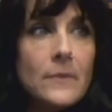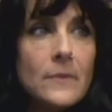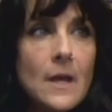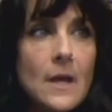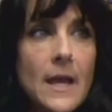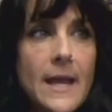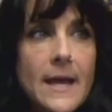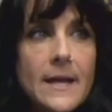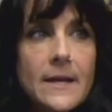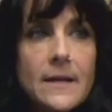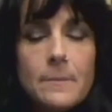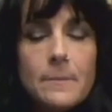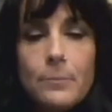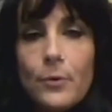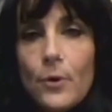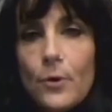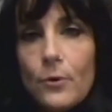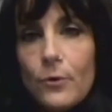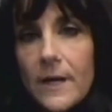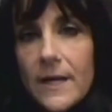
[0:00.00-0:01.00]
I added a
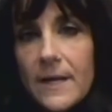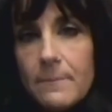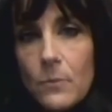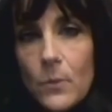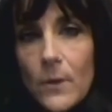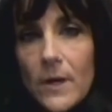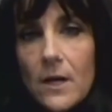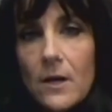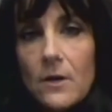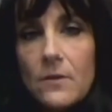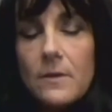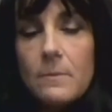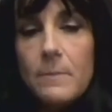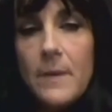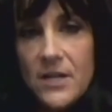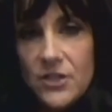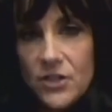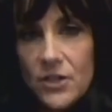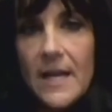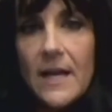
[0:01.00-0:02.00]
program where the
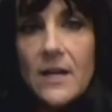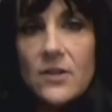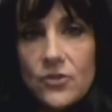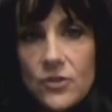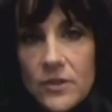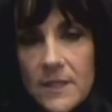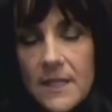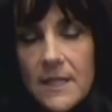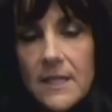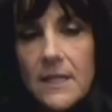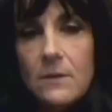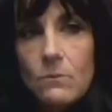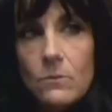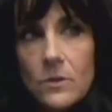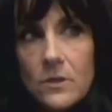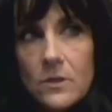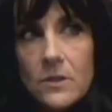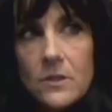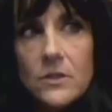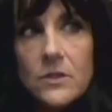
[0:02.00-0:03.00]
patient actually
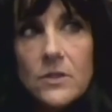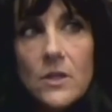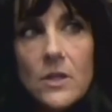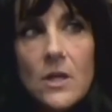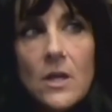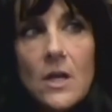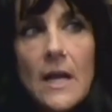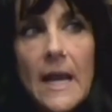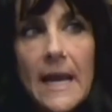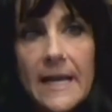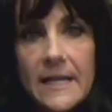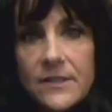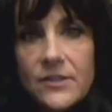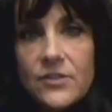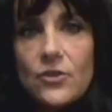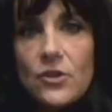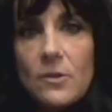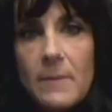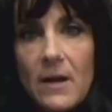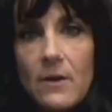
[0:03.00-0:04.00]
would
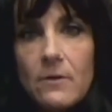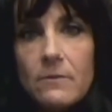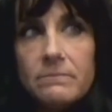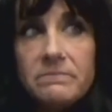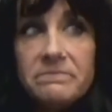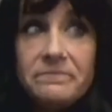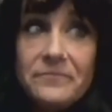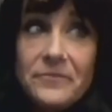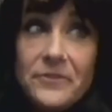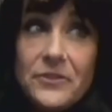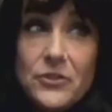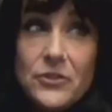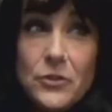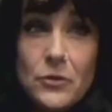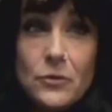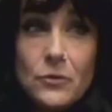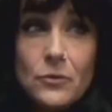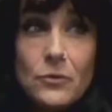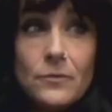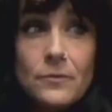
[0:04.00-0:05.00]
answer about
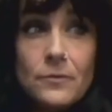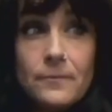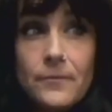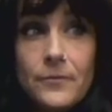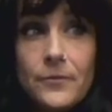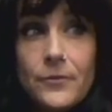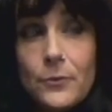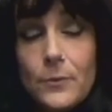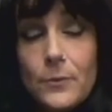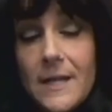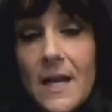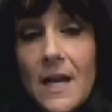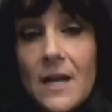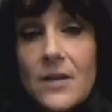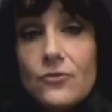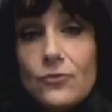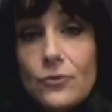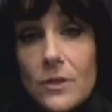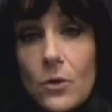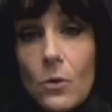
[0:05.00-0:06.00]
200 to
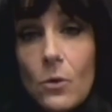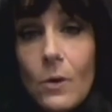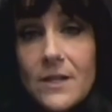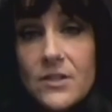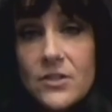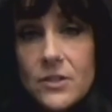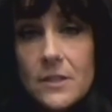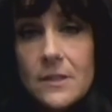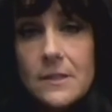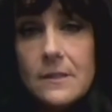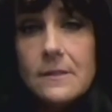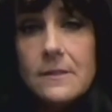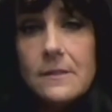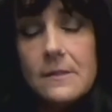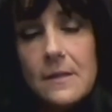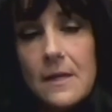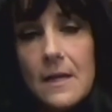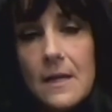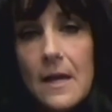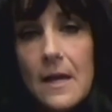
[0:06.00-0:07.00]
300 questions
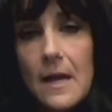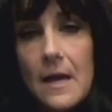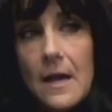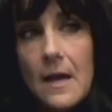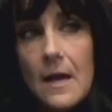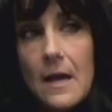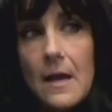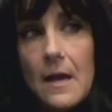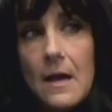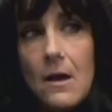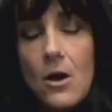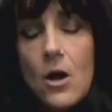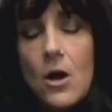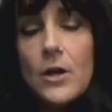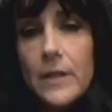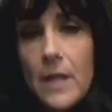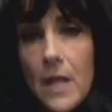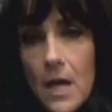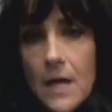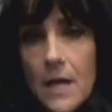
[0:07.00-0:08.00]

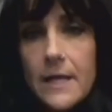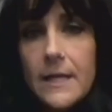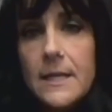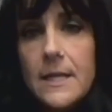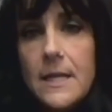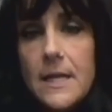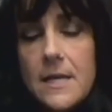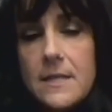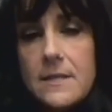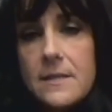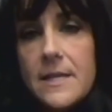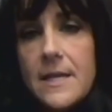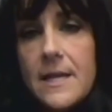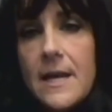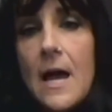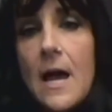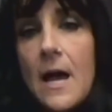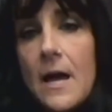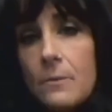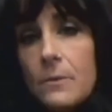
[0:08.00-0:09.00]
online, and then
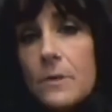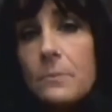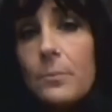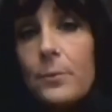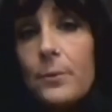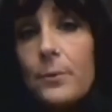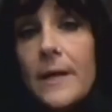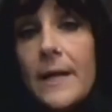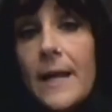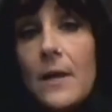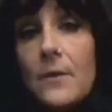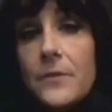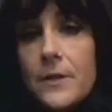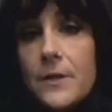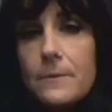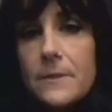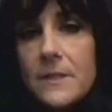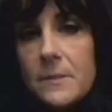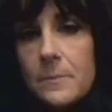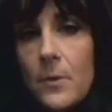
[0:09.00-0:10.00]
I would print out their
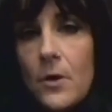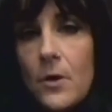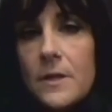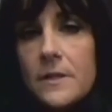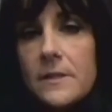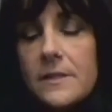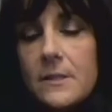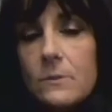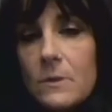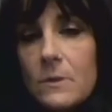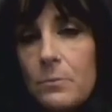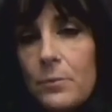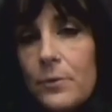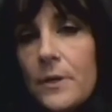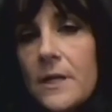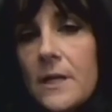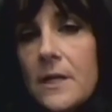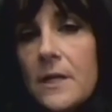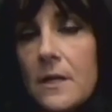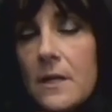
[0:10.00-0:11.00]
response, and it would
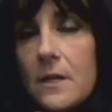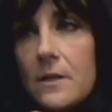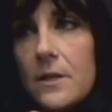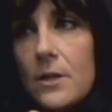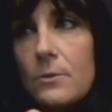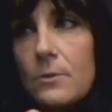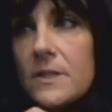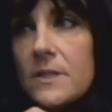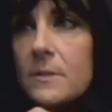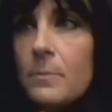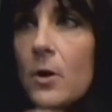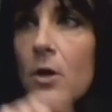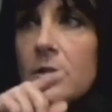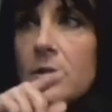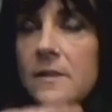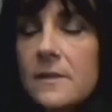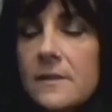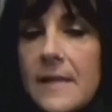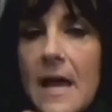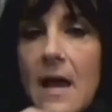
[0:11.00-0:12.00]
print their
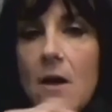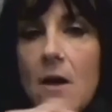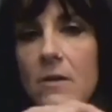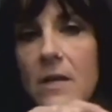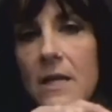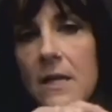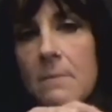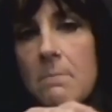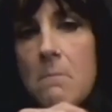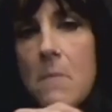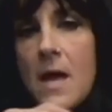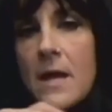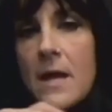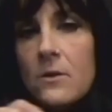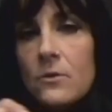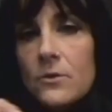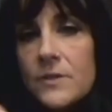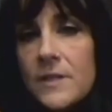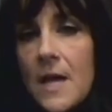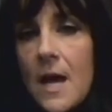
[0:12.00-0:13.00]
responses out in a
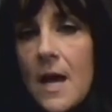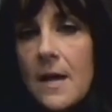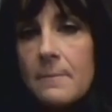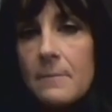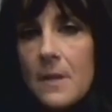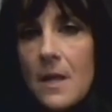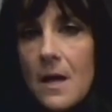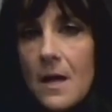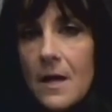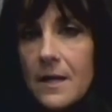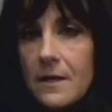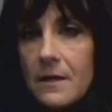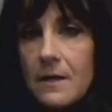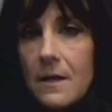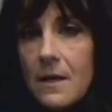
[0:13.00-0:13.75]
medical timeline,